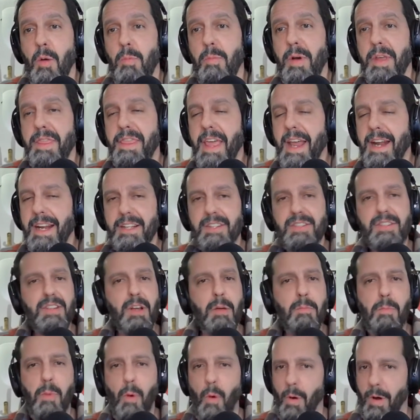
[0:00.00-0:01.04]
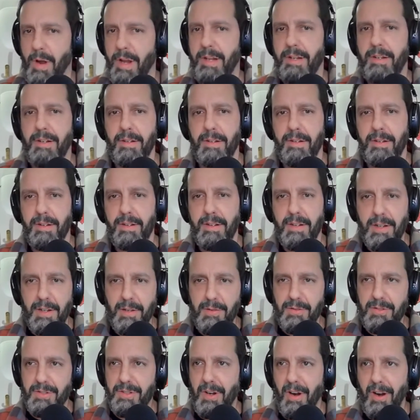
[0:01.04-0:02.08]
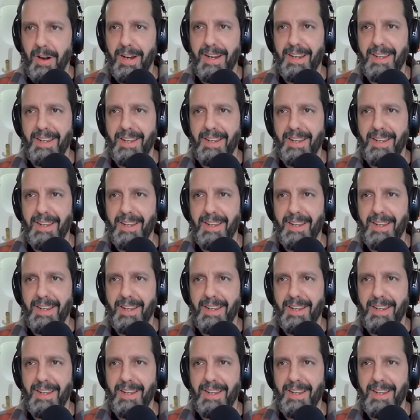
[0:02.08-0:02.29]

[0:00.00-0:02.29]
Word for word: But then at some point, you started